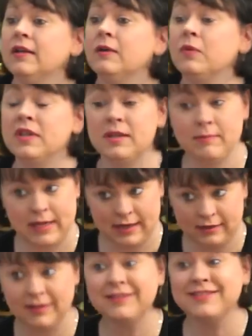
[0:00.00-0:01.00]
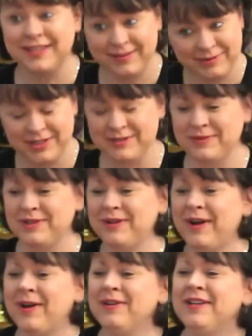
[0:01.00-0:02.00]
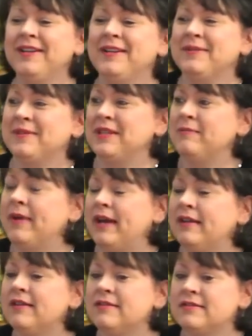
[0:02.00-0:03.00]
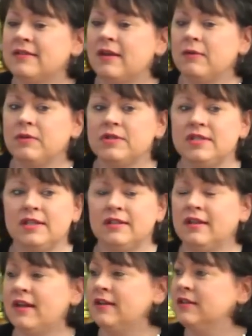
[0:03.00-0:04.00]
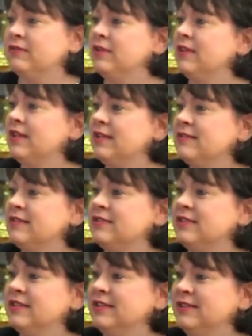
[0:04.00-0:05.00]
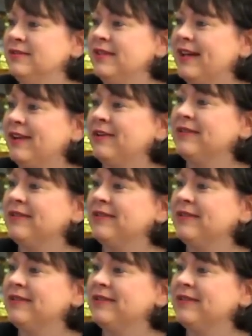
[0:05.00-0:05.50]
With the mallets, yeah, that's what they're called. With the mallets. So we're seeing a lot of different things that she can do now.